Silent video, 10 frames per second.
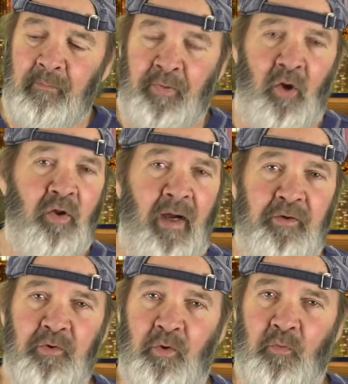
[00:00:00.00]
Built like
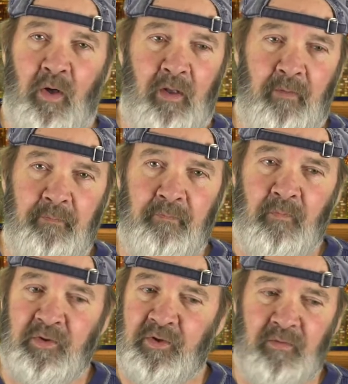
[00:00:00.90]
a gorilla.
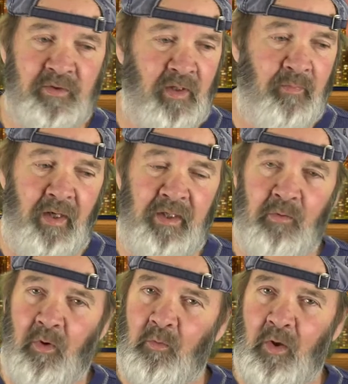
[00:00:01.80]
Somebody you
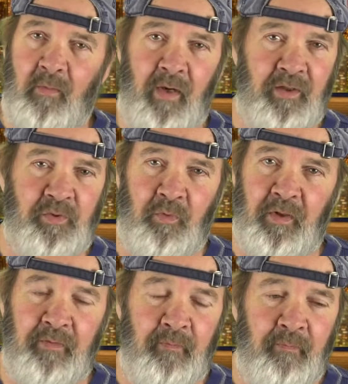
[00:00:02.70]
wouldn't want to mess
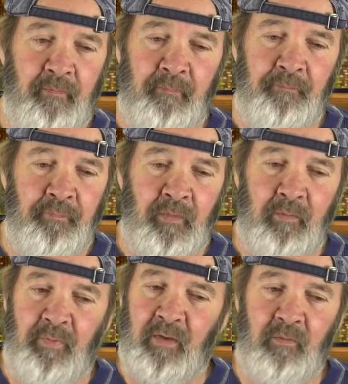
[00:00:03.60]
with,
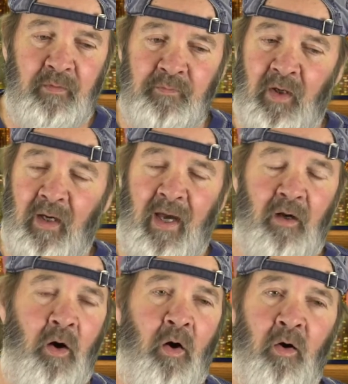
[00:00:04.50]
but had a
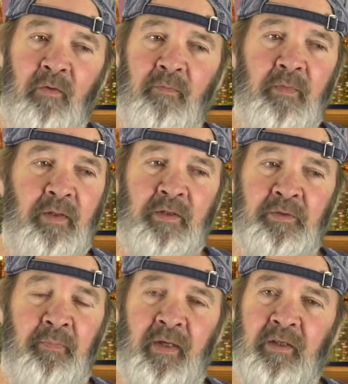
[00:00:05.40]
heart as
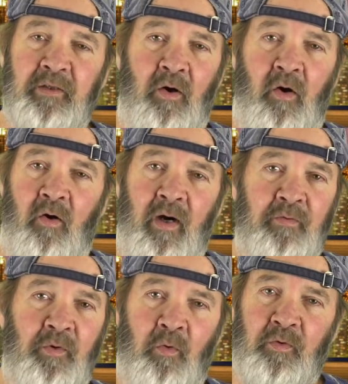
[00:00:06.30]
big as all
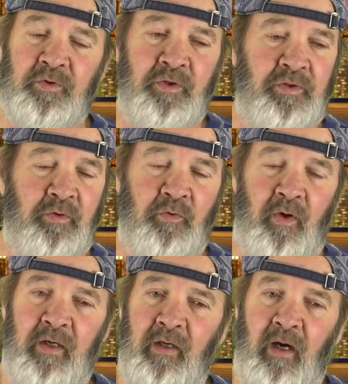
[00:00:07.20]
outdoors. Just a
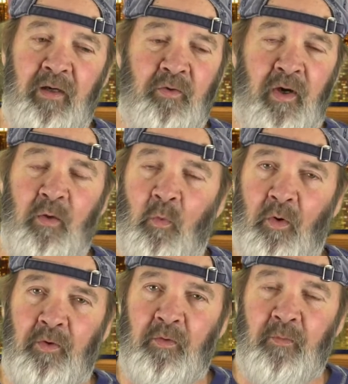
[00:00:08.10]
great guy, great
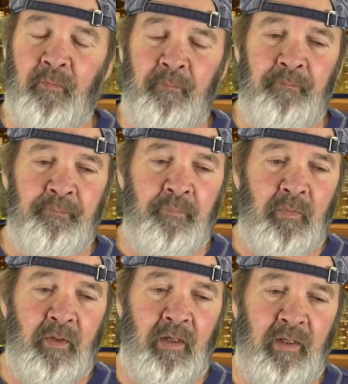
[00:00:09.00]
worker.
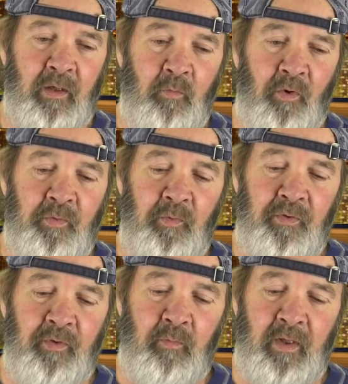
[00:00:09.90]
And I worked with
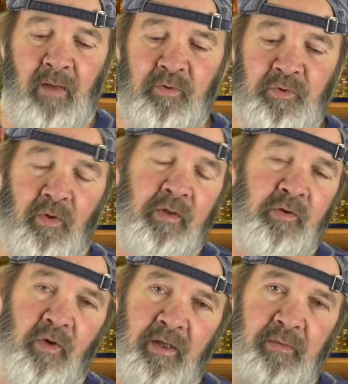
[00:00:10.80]
him when I was running
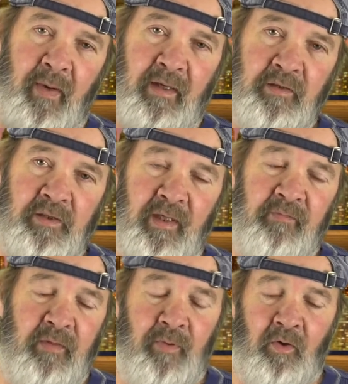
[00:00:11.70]
cranes back in
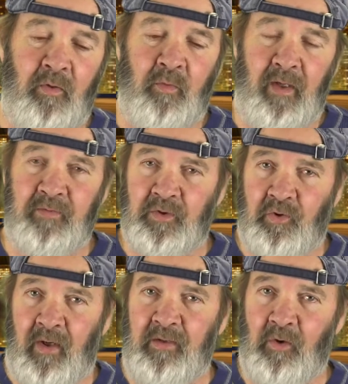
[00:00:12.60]
70 building when I was a
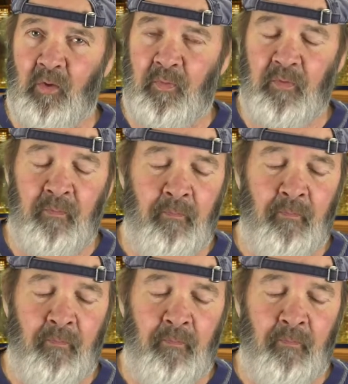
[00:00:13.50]
crane doper.